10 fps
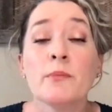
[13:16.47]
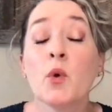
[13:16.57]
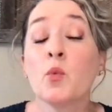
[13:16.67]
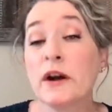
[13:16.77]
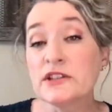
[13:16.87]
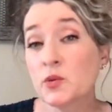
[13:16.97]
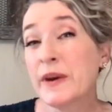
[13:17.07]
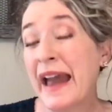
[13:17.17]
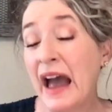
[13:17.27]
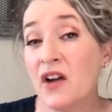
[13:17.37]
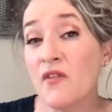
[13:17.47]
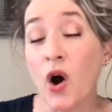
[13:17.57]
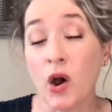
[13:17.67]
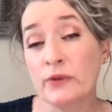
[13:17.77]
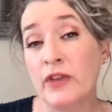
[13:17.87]
But once we have
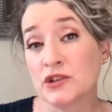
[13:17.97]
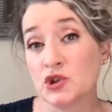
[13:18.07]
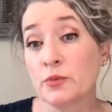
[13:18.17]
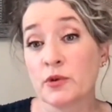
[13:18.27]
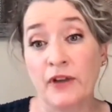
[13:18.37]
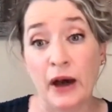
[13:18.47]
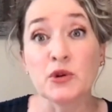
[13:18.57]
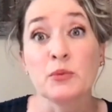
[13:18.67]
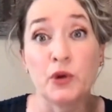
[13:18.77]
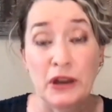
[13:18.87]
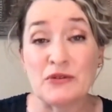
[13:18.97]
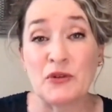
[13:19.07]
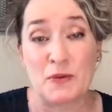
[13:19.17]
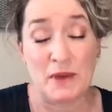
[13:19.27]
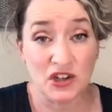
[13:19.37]
all of that super valuable
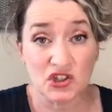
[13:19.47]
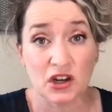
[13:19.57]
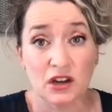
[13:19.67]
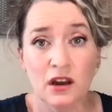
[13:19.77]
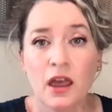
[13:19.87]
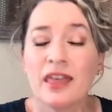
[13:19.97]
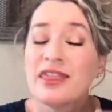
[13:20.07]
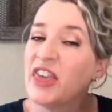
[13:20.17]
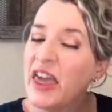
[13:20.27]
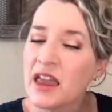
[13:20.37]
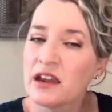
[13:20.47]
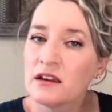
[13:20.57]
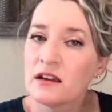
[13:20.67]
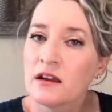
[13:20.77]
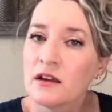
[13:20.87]
information, then
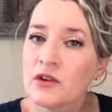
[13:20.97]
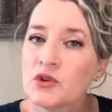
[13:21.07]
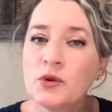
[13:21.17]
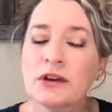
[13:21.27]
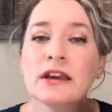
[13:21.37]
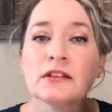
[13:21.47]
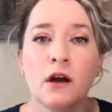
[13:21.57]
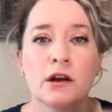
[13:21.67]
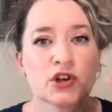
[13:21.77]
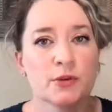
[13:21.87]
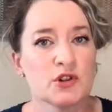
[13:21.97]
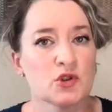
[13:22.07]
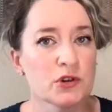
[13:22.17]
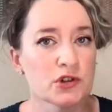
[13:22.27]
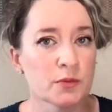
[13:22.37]
you can get long-term and
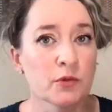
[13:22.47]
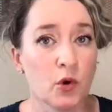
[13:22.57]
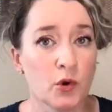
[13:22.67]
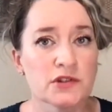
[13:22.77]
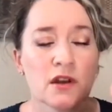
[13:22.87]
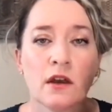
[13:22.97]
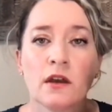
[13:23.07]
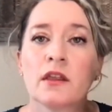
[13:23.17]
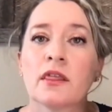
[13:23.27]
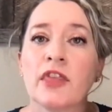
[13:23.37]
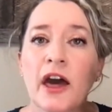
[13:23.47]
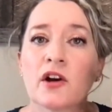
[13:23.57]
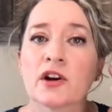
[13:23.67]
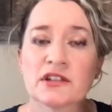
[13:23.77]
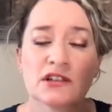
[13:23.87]
short-term goals that
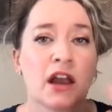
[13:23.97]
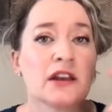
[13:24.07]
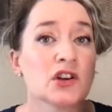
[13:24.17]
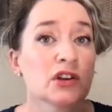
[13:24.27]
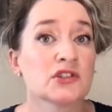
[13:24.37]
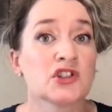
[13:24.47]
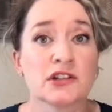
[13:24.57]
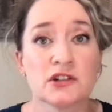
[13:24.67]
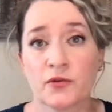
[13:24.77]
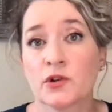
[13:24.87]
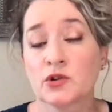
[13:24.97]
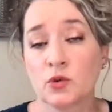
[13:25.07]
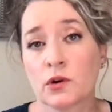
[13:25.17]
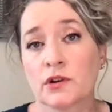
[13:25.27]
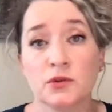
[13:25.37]
are designed just for
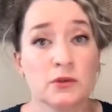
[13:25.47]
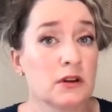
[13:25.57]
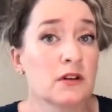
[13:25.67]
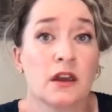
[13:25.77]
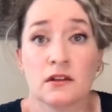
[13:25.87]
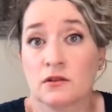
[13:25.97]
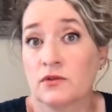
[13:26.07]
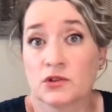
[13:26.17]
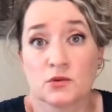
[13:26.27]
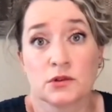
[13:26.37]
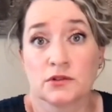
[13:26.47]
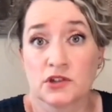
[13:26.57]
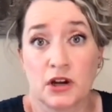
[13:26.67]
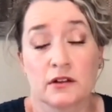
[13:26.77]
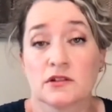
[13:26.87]
your unique individual
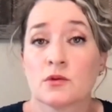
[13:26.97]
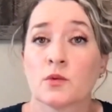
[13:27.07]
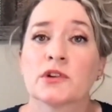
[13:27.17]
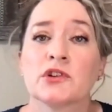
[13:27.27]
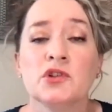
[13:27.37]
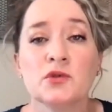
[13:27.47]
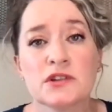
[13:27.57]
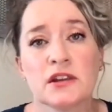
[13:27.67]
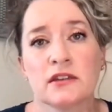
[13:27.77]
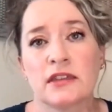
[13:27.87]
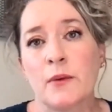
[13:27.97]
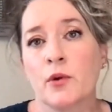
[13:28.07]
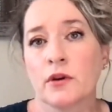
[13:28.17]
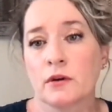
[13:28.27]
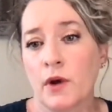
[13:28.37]
child. So we're using at that
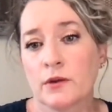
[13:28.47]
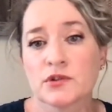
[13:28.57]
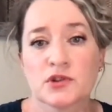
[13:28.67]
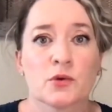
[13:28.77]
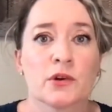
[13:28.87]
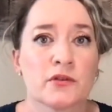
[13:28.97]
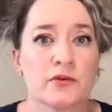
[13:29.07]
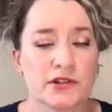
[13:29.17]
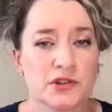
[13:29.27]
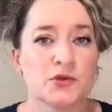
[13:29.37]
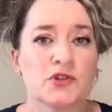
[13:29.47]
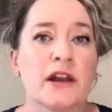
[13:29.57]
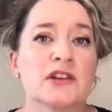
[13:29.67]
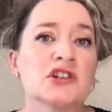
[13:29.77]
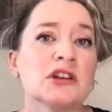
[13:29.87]
point my restorative rescue
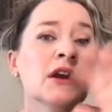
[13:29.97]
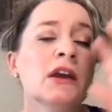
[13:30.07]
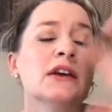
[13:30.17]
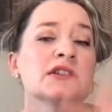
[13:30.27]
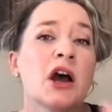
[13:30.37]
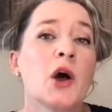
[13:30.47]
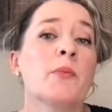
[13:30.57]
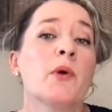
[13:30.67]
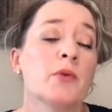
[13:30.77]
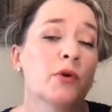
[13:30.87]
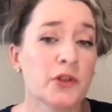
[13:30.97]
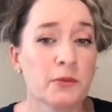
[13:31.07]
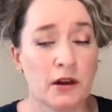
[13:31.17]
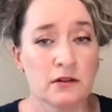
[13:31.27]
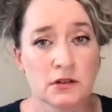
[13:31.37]
strategy to help pull them
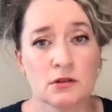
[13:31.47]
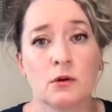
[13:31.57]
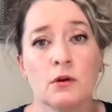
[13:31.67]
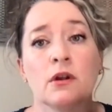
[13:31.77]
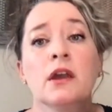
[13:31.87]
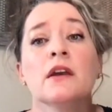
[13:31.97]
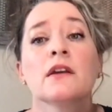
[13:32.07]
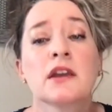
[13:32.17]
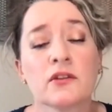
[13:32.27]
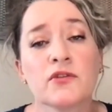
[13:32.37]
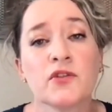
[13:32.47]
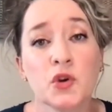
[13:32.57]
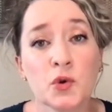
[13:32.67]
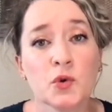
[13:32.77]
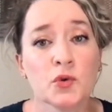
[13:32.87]
out of this hole, give
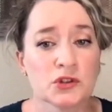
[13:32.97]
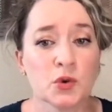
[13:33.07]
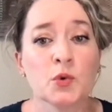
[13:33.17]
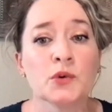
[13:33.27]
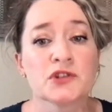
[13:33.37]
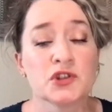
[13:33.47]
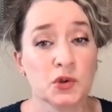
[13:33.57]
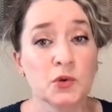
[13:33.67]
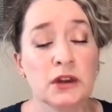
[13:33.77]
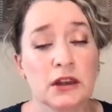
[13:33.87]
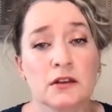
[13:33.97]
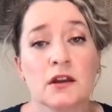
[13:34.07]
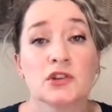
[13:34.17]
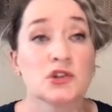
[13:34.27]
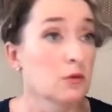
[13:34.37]
you the tools you need
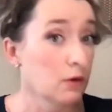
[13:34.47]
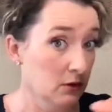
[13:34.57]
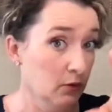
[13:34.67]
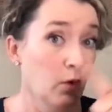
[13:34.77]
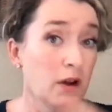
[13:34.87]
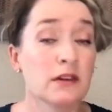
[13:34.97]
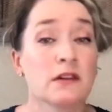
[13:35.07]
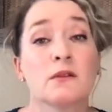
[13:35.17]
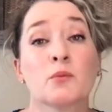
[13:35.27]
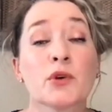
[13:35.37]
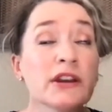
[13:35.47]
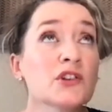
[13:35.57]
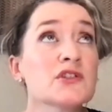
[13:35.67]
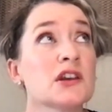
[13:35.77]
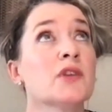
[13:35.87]
to, 1, bring
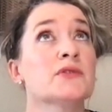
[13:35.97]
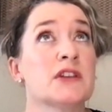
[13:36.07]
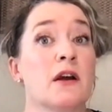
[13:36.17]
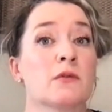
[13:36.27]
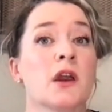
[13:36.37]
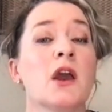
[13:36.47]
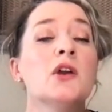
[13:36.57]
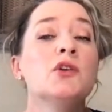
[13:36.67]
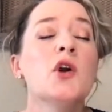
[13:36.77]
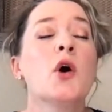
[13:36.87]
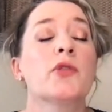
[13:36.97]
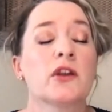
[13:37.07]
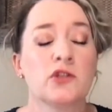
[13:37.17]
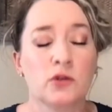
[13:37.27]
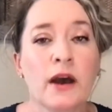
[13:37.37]
yourself down. Know
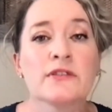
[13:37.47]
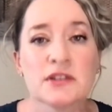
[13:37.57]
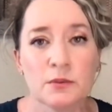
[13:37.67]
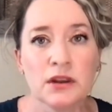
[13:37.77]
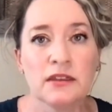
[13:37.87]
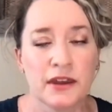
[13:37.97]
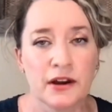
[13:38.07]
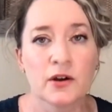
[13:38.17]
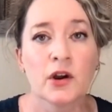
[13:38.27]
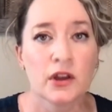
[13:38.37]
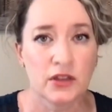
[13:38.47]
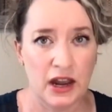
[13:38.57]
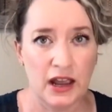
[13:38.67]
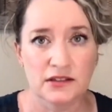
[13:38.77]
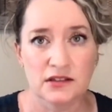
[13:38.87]
that you have somebody there that
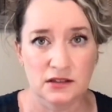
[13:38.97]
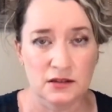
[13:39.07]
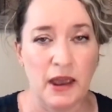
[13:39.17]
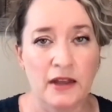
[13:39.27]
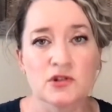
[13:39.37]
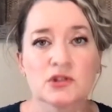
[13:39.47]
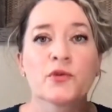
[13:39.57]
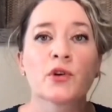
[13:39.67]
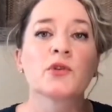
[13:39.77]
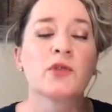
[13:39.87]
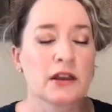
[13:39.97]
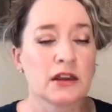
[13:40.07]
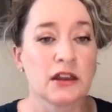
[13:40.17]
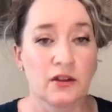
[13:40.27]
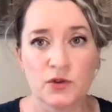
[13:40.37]
has some answers for you, that
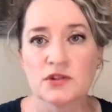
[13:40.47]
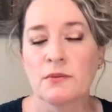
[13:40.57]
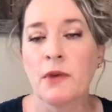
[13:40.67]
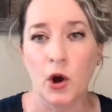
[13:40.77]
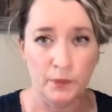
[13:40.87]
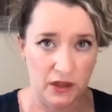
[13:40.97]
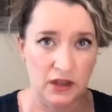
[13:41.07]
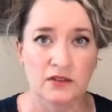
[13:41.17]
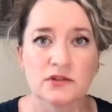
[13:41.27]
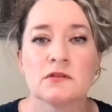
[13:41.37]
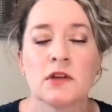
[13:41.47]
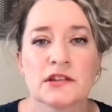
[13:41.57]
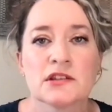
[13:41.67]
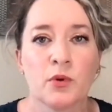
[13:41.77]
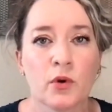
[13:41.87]
can give you some help, that gives you
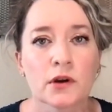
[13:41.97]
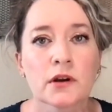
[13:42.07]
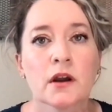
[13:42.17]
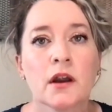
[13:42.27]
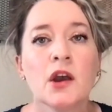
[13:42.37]
that support,